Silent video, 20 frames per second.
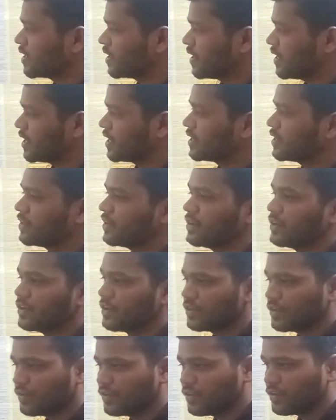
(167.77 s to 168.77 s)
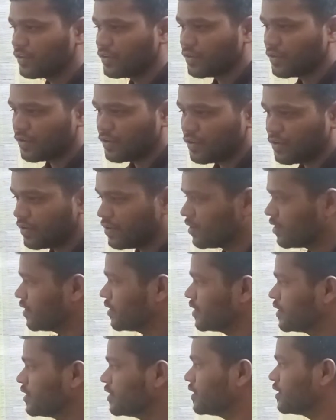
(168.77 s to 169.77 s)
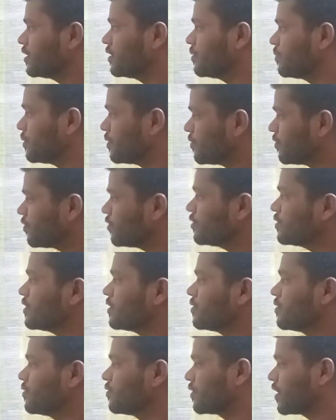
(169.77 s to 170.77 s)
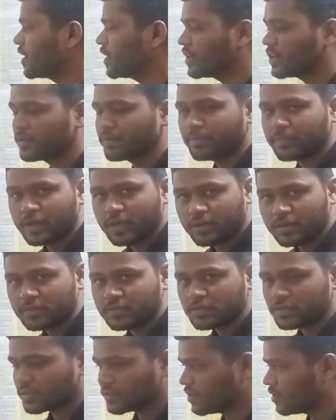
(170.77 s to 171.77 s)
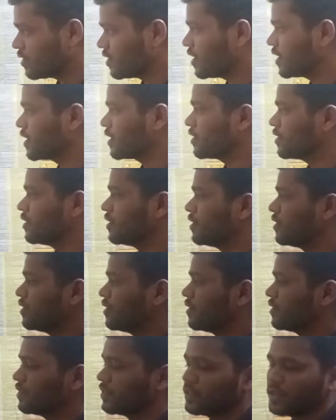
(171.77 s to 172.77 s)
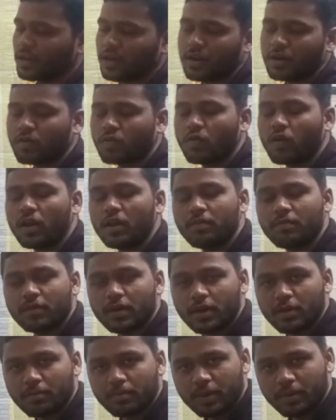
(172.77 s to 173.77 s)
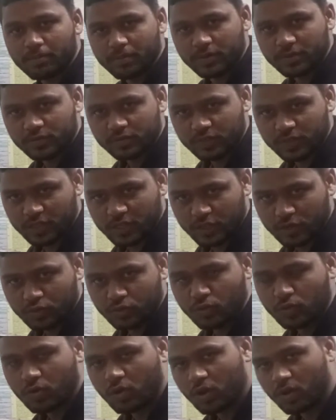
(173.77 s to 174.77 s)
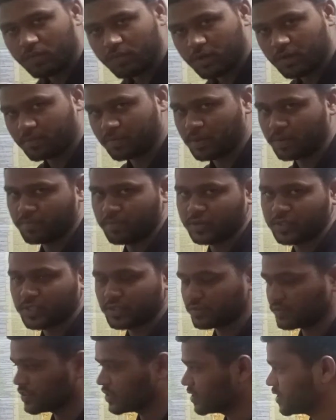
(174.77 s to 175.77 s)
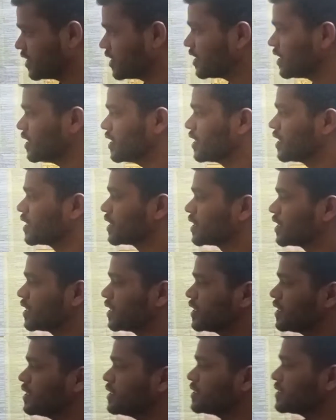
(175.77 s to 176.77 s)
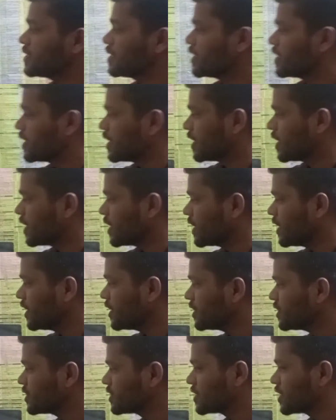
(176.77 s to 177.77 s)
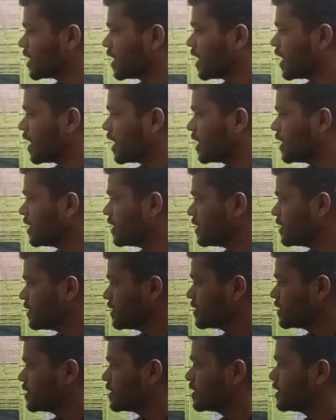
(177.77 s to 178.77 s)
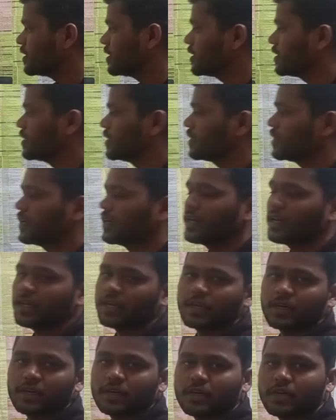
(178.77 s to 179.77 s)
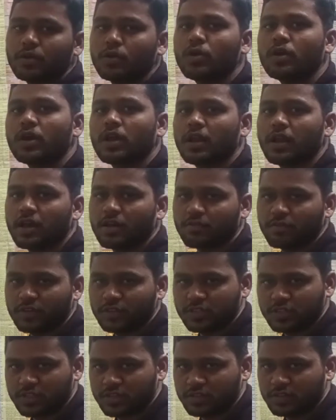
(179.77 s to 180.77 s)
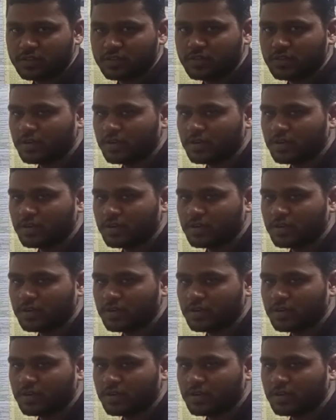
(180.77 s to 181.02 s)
Like before the write mains, there are qualifying papers were there. Two qualifying papers was there. That is English and local language.